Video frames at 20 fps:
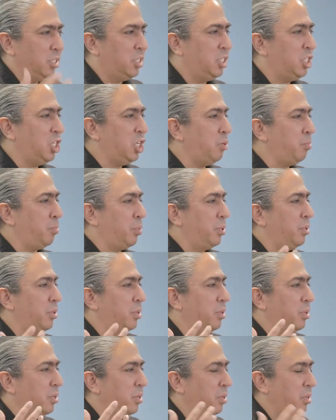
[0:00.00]
deep
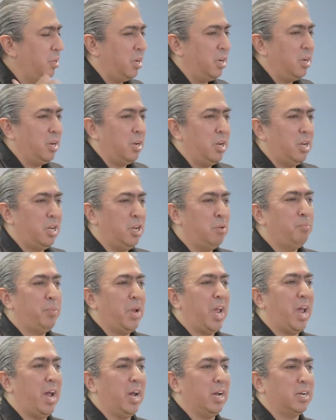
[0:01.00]

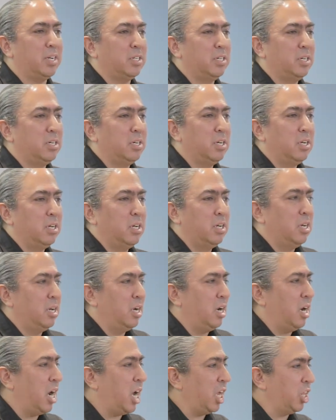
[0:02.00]
impact
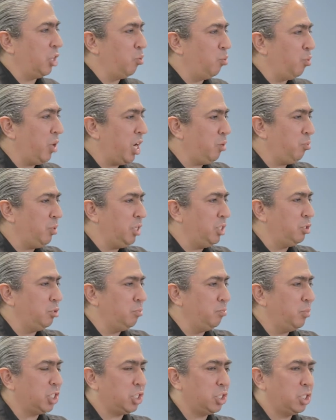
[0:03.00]
on the way we do
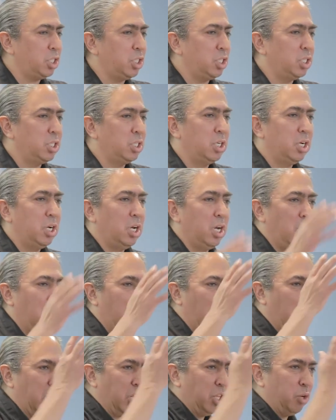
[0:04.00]
mission,
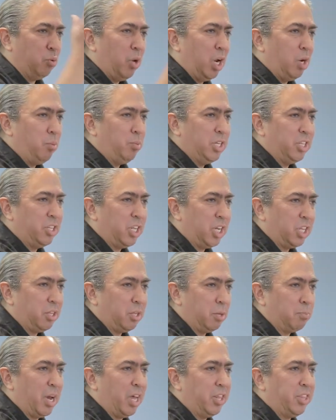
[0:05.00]
on the way we think
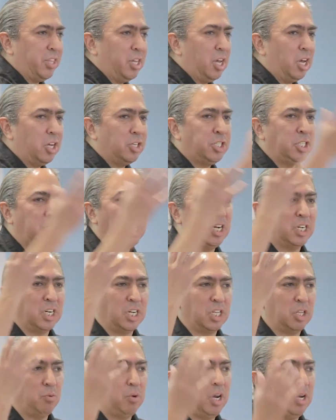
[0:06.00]
about theology, and
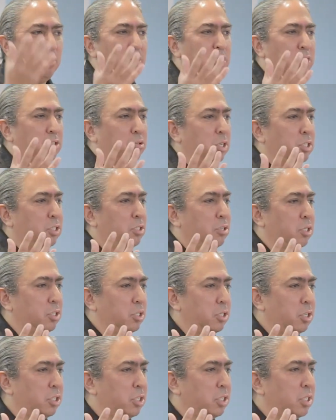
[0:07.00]
on the way we structure our
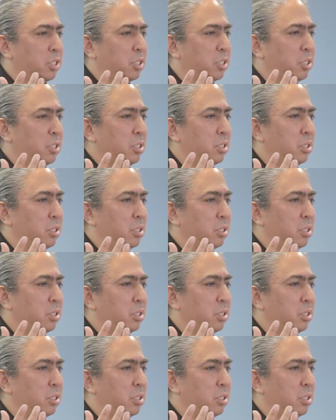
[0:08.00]
churches.